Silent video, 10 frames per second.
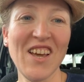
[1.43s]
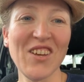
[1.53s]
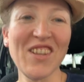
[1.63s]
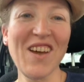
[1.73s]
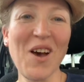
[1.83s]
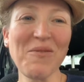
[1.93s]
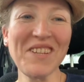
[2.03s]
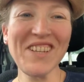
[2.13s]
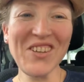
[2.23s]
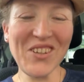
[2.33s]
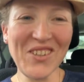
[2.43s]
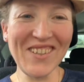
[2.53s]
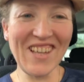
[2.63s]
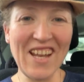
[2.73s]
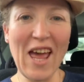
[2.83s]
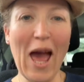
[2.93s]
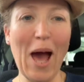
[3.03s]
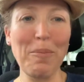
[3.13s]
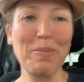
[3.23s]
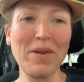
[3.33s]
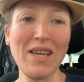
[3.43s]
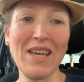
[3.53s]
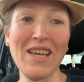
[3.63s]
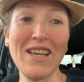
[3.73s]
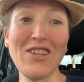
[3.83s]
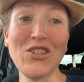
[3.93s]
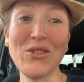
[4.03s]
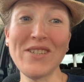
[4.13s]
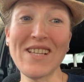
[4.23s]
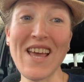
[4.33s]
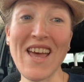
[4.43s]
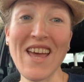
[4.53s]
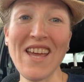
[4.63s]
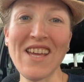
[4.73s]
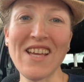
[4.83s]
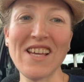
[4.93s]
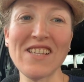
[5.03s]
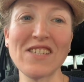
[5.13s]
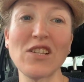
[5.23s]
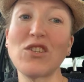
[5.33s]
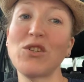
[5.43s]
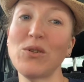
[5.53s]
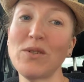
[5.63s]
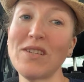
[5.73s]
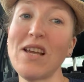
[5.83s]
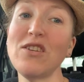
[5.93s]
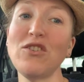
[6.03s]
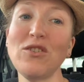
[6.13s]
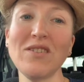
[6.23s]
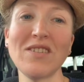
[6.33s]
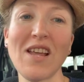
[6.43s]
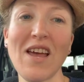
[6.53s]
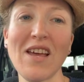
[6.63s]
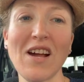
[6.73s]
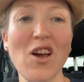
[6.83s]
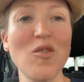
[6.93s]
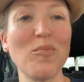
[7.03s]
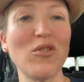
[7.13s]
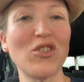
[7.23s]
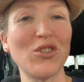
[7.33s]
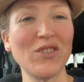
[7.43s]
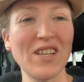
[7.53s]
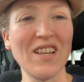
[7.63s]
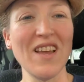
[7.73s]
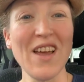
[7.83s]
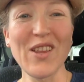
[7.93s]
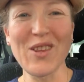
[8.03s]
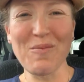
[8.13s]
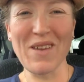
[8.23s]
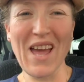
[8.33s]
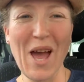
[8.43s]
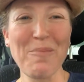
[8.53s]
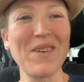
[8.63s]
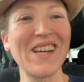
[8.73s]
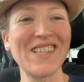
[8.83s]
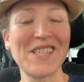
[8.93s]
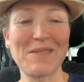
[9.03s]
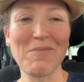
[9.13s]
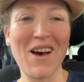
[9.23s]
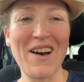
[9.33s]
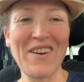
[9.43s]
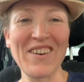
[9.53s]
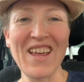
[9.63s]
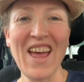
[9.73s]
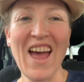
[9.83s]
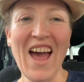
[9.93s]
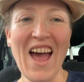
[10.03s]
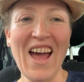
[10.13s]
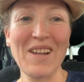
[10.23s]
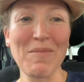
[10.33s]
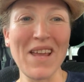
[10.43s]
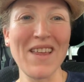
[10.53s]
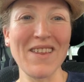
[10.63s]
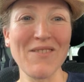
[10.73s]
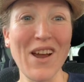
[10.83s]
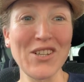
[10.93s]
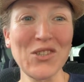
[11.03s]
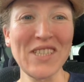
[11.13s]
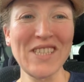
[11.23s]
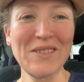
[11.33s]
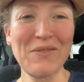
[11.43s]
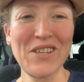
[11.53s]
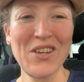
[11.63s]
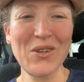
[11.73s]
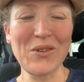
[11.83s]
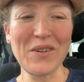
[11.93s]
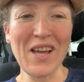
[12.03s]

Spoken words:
Good afternoon and happy Tuesday. It's Tuesday. I hope you're choosing to be happy and smile and making the right choices for you.